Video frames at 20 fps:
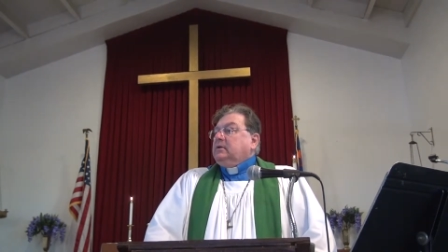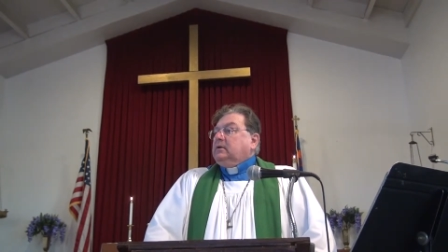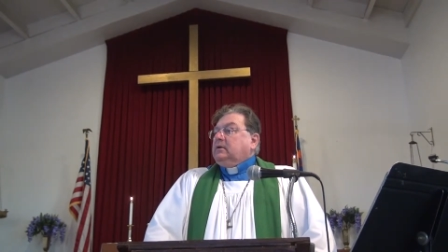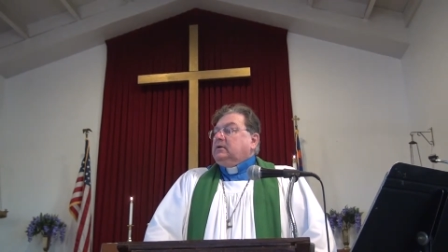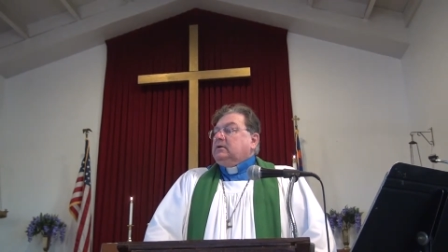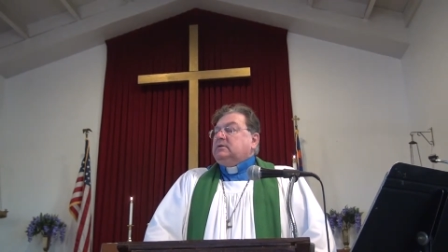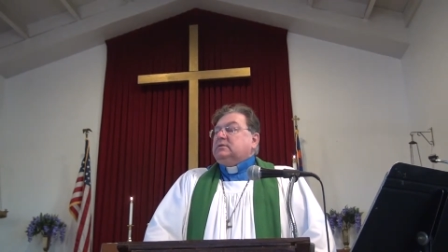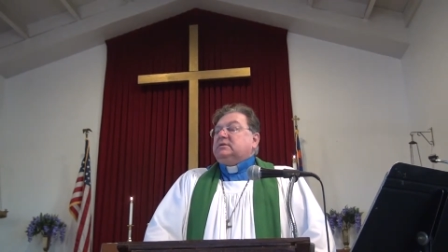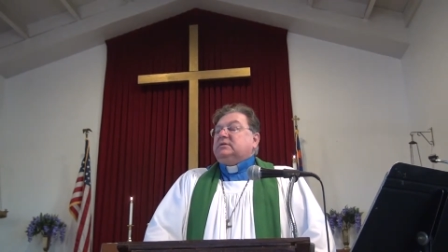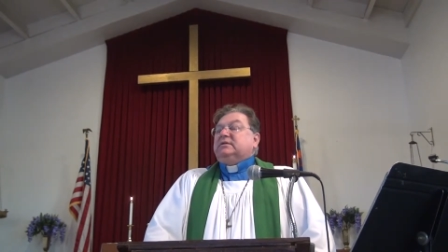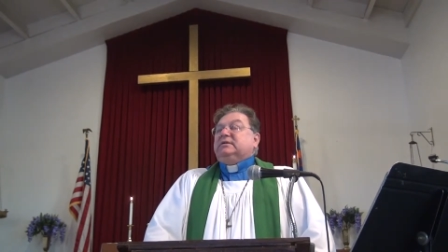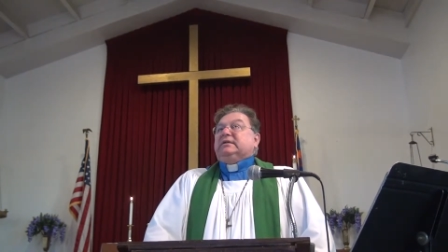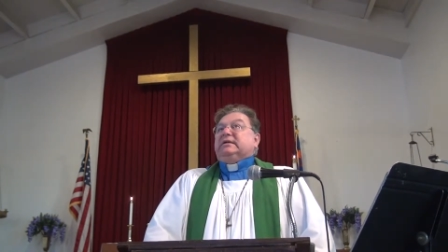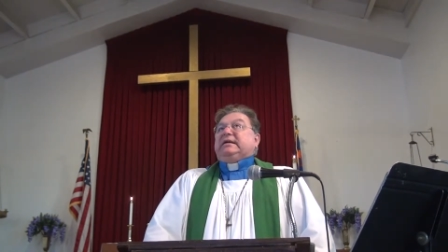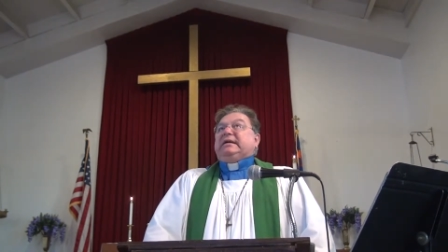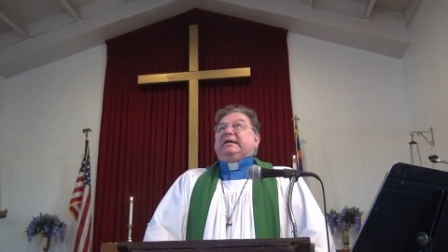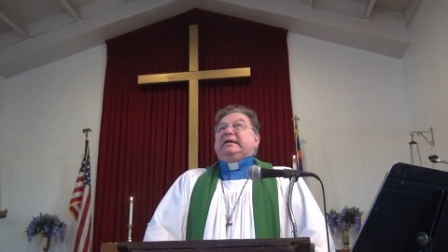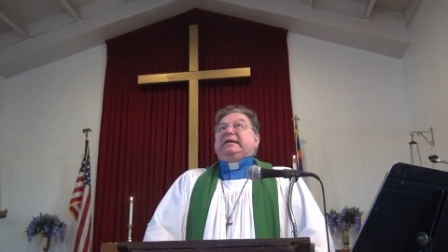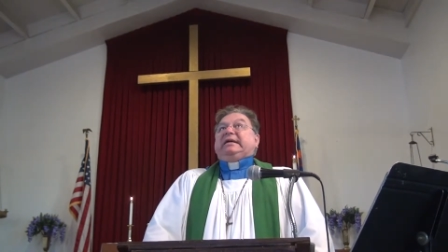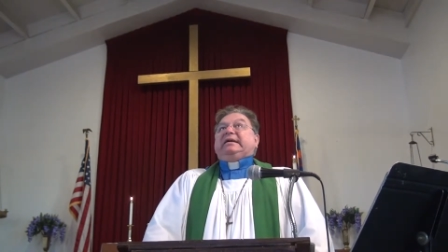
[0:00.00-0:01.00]
Oh
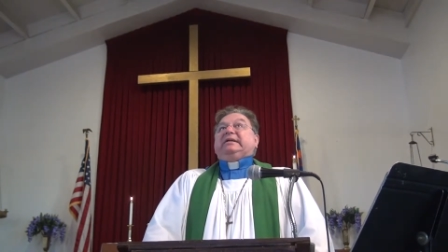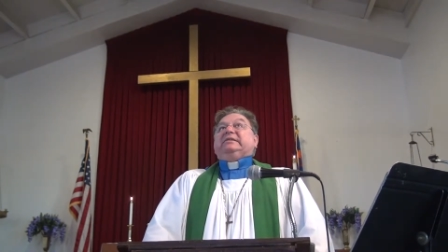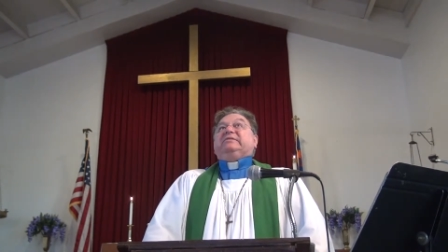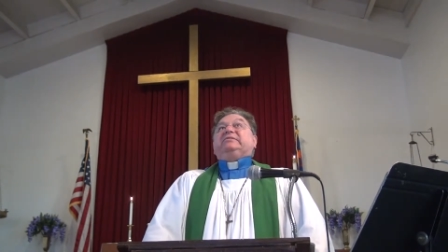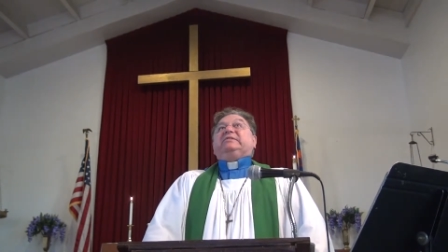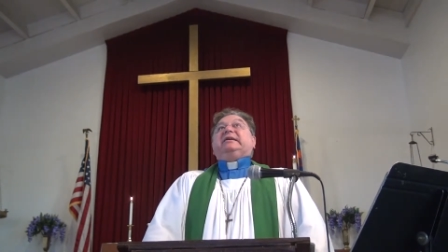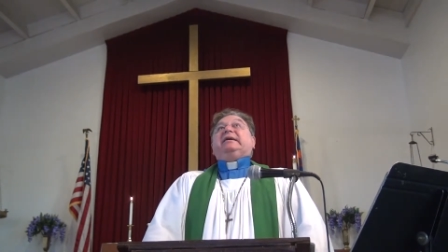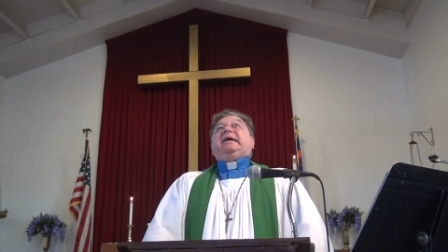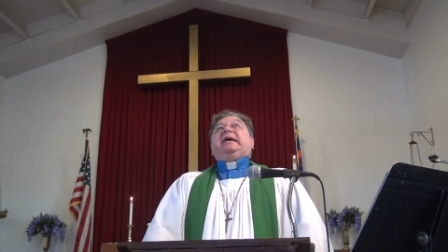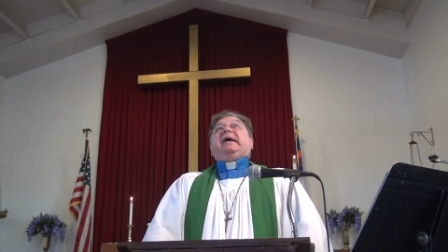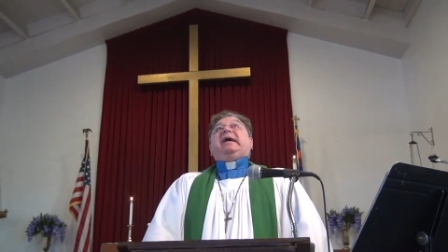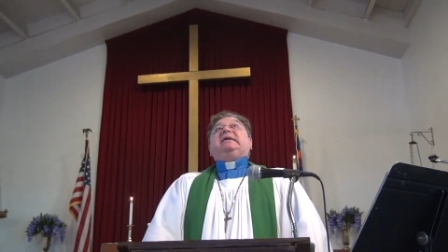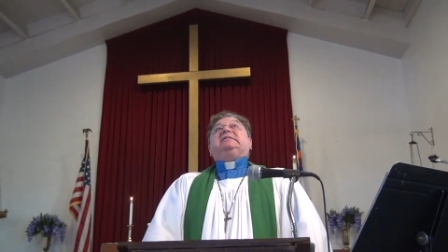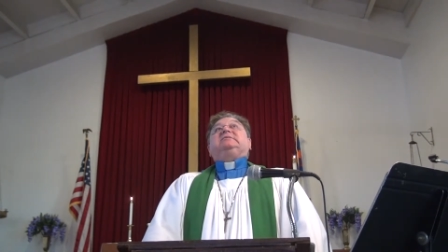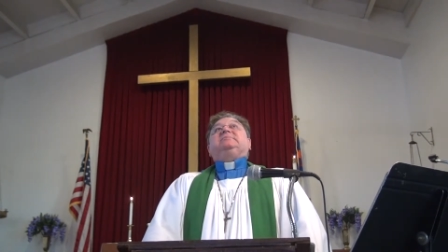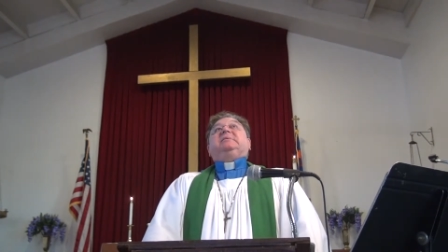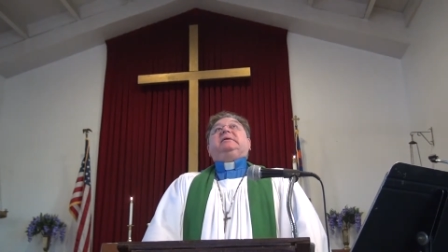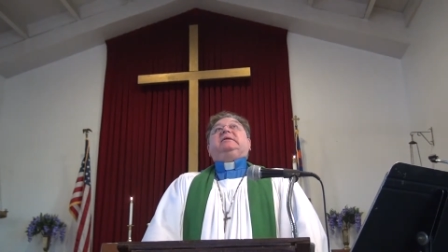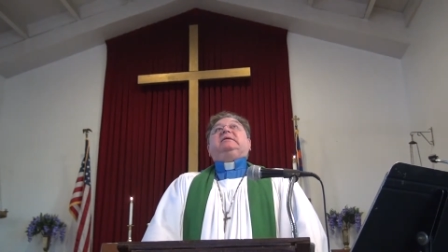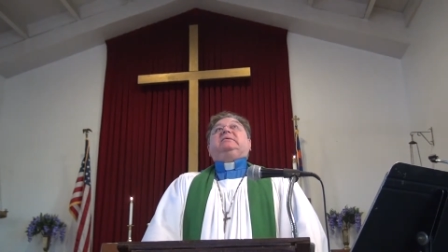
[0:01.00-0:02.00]
God, if they
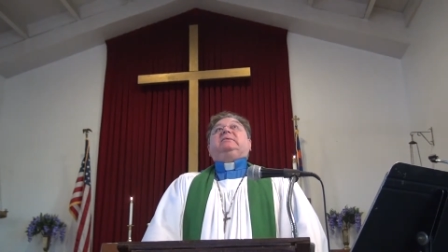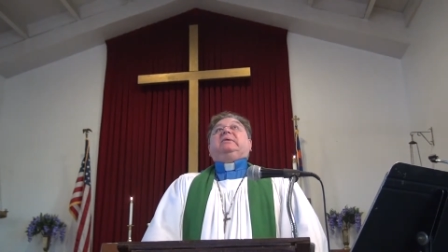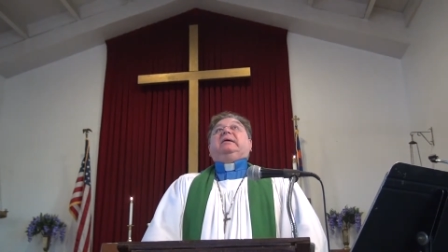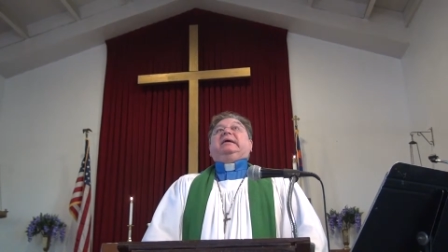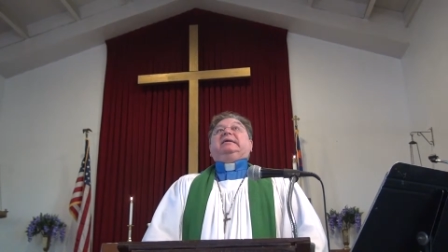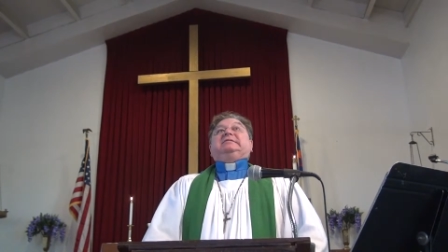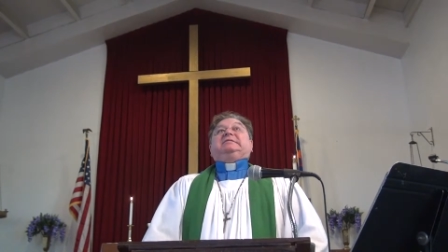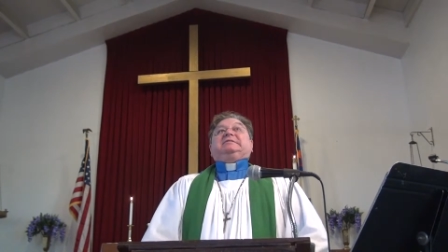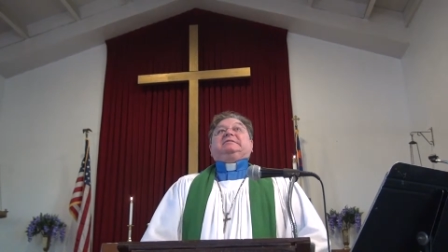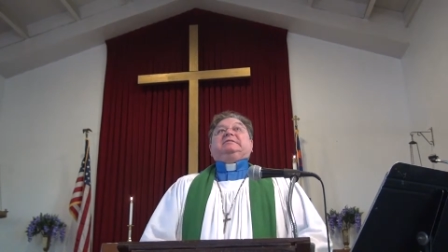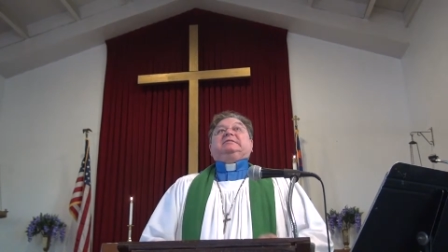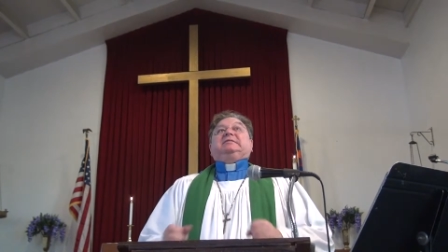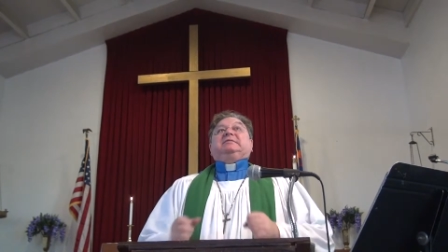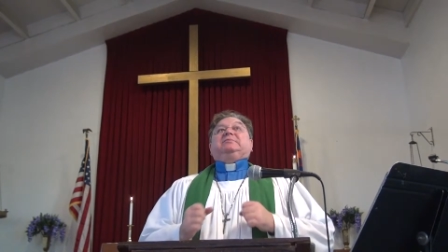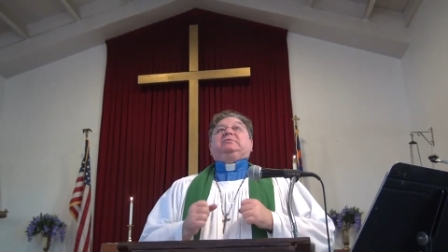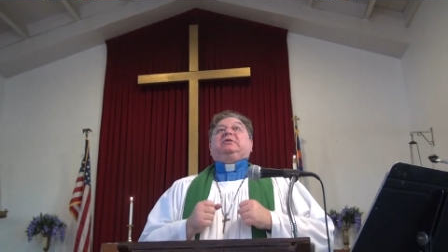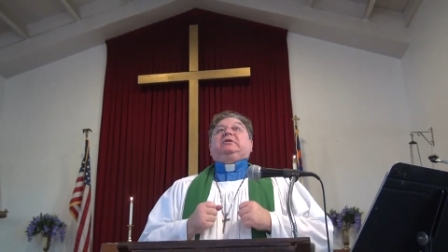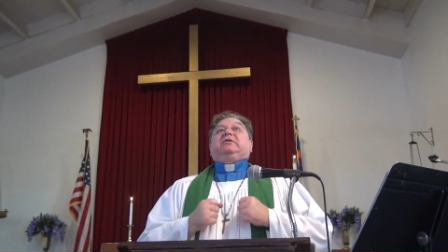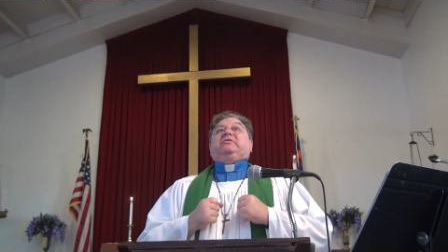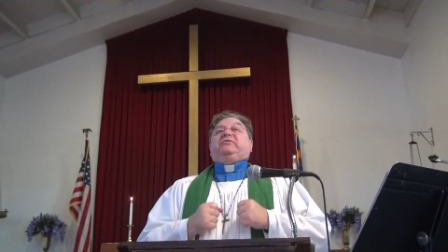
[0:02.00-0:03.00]
ask me questions,
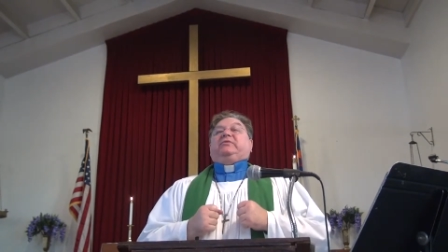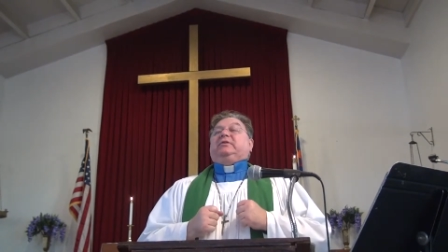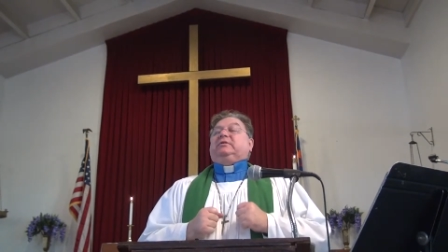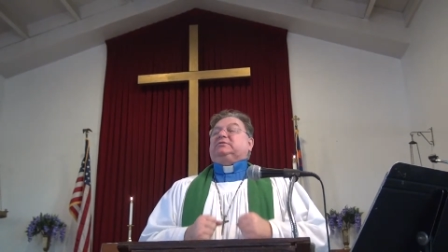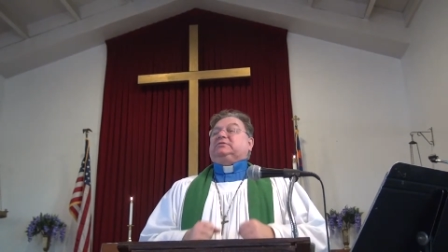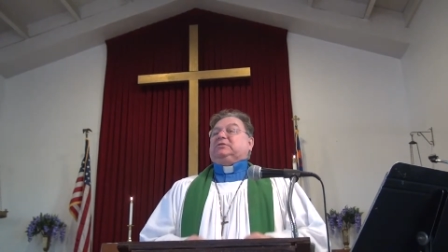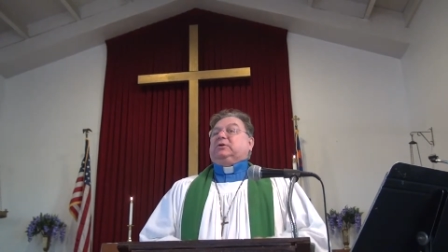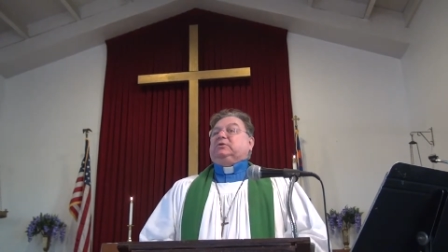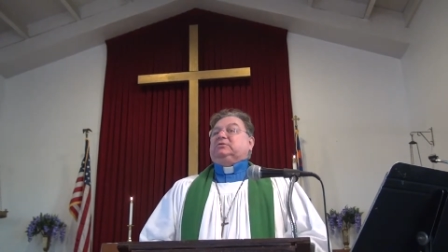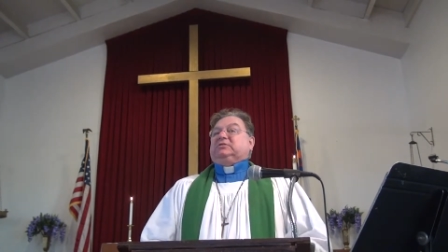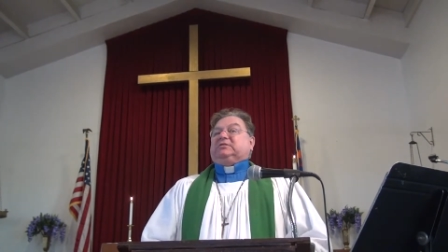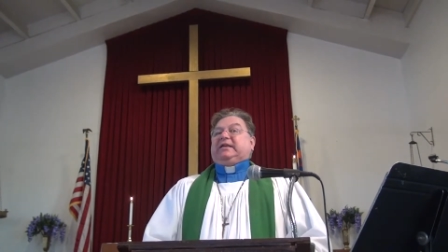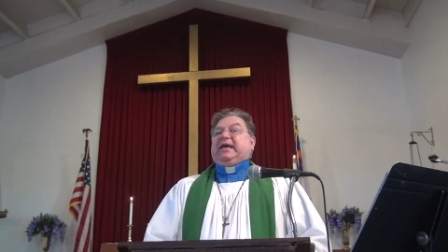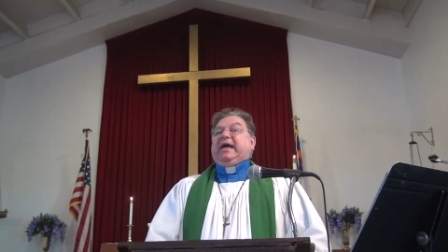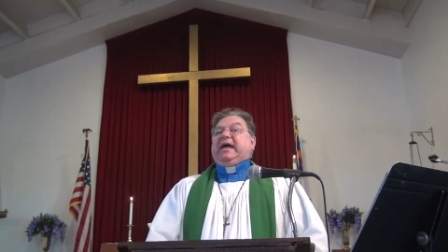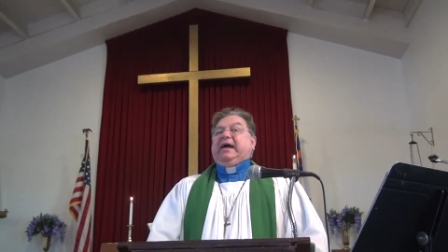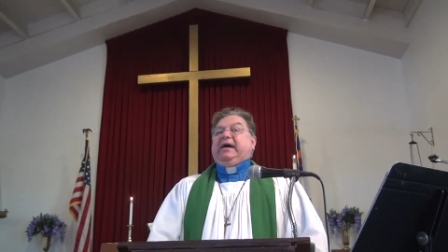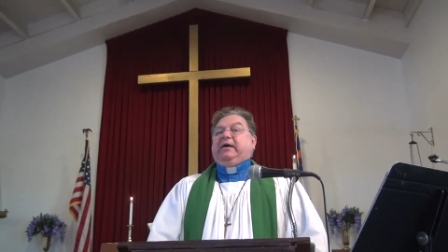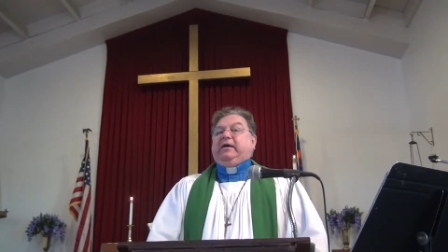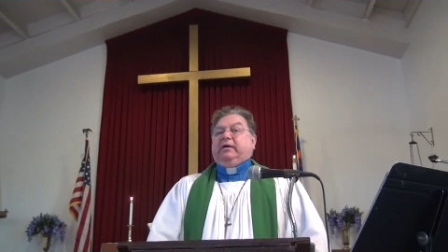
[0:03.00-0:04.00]
I'm going to feel so
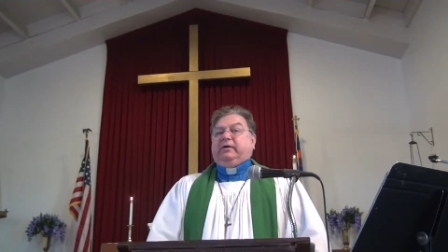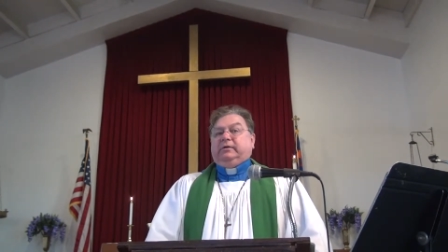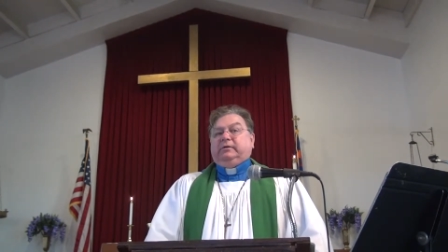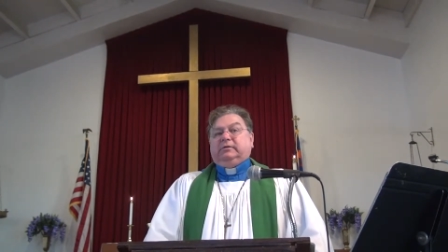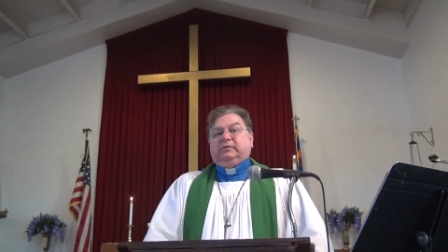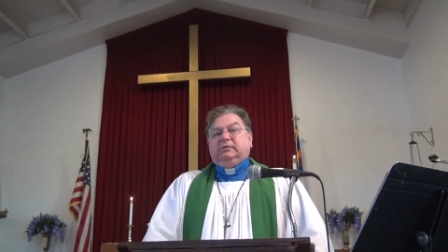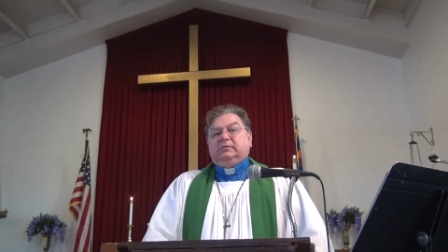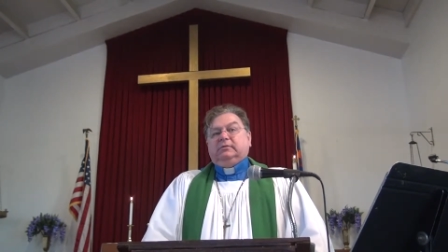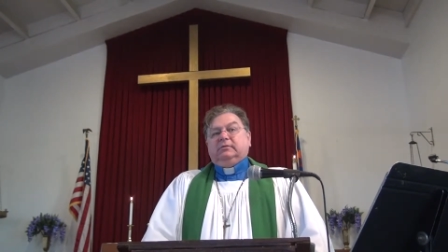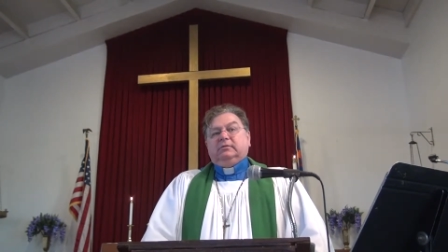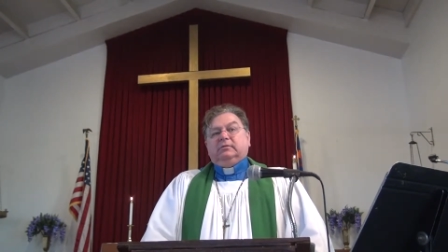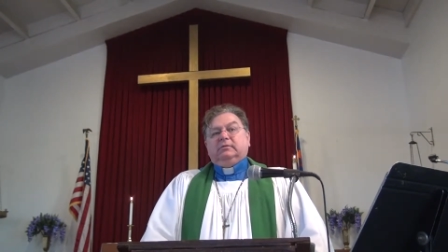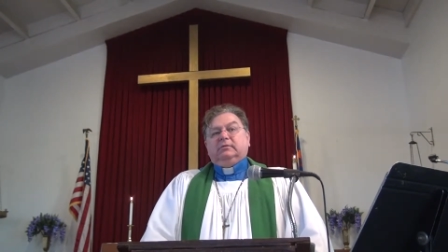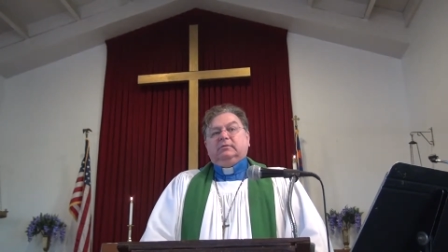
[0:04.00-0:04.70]
scared.